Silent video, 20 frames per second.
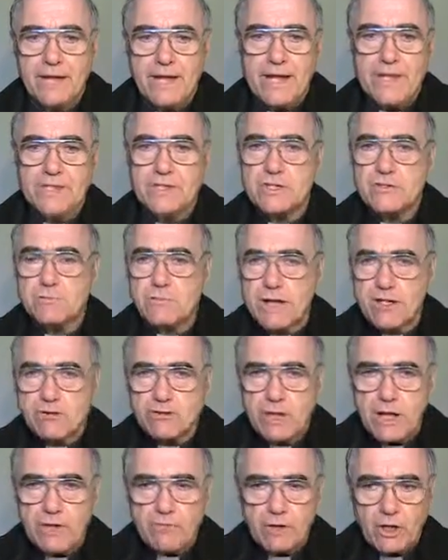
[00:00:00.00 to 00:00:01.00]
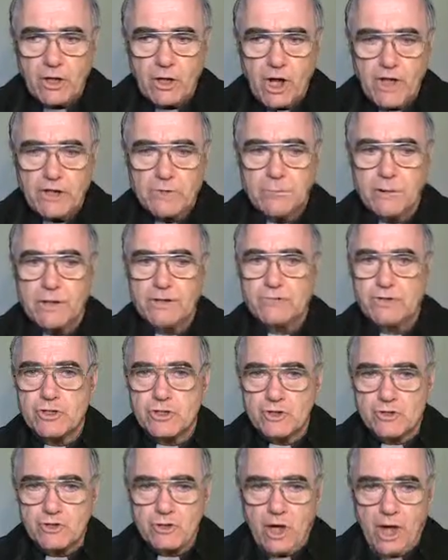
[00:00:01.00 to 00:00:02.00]
It is especially in the Gospel of
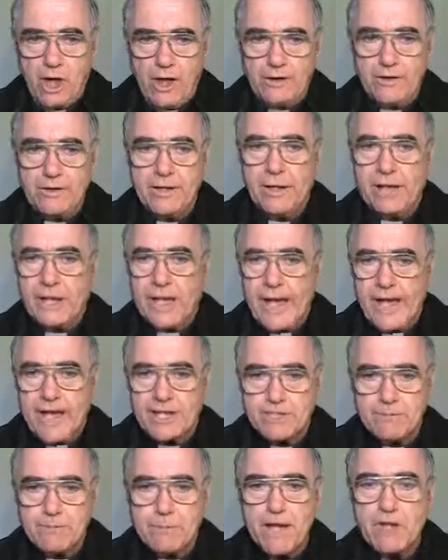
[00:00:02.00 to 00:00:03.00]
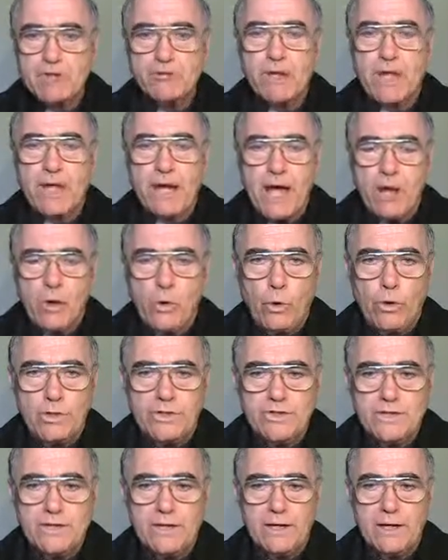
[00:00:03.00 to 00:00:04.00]
St. John, and especially in our
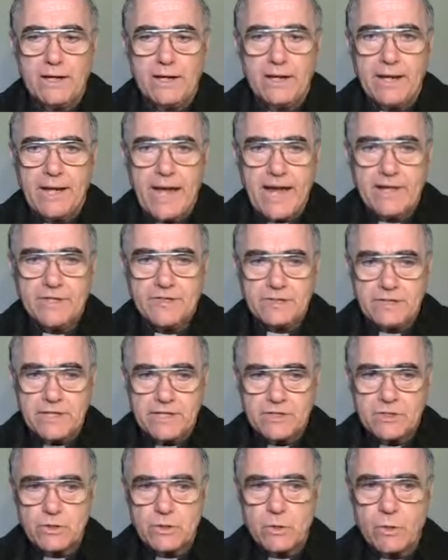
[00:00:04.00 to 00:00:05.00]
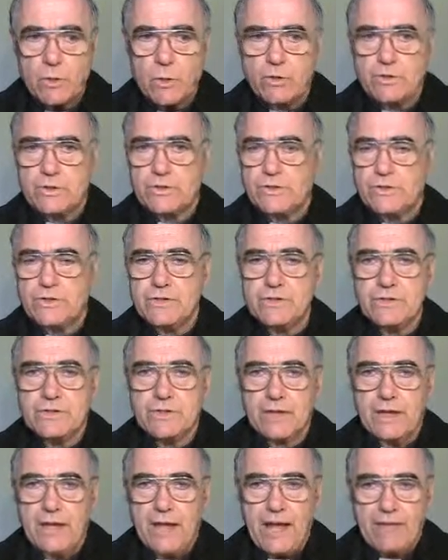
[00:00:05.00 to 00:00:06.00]
Lord's last
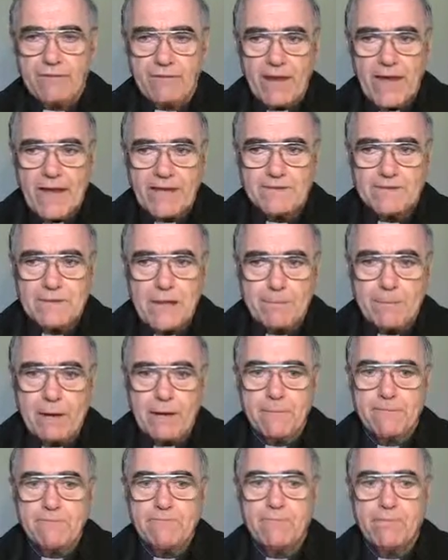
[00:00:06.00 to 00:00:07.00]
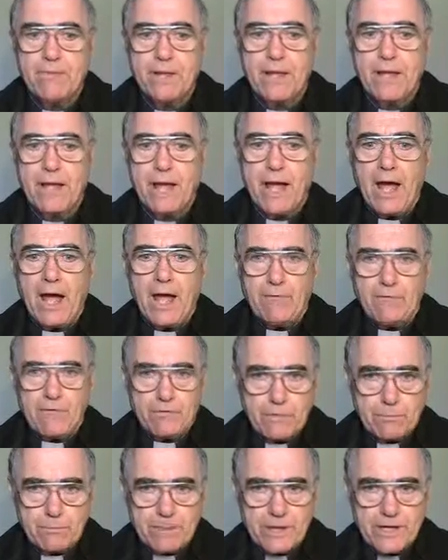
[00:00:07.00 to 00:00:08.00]
discourses at the Last Supper,
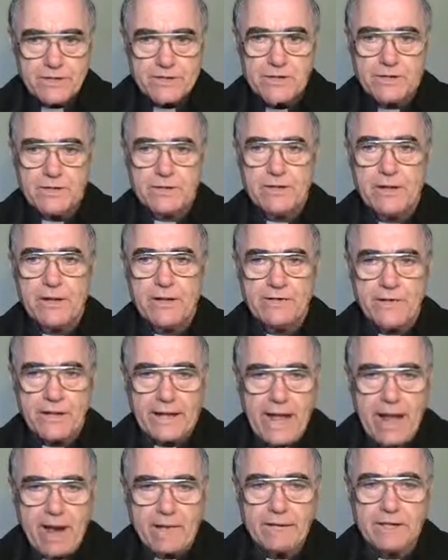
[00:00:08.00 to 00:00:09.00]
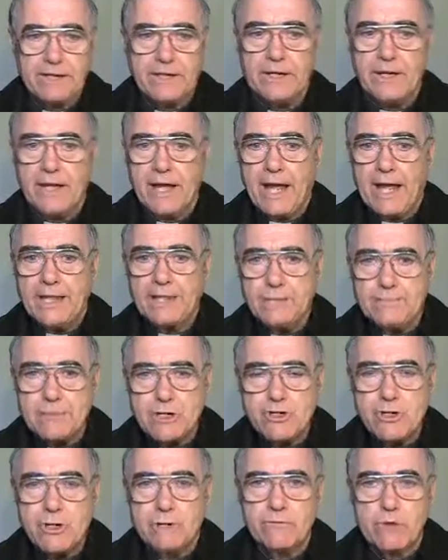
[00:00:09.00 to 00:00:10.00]
that the person, the character, and the
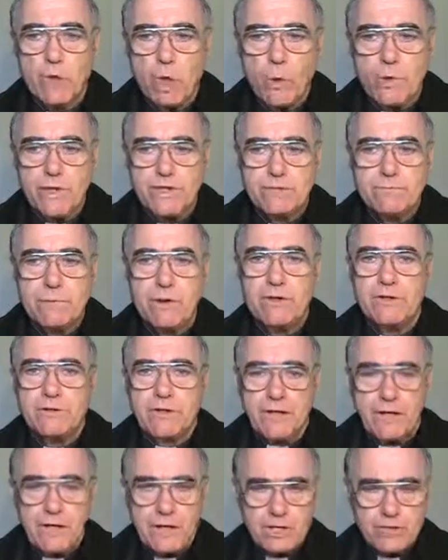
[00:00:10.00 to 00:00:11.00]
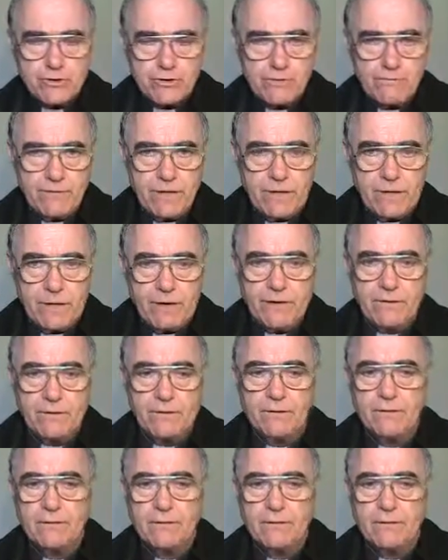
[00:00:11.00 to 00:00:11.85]
mission of the Holy Spirit is revealed.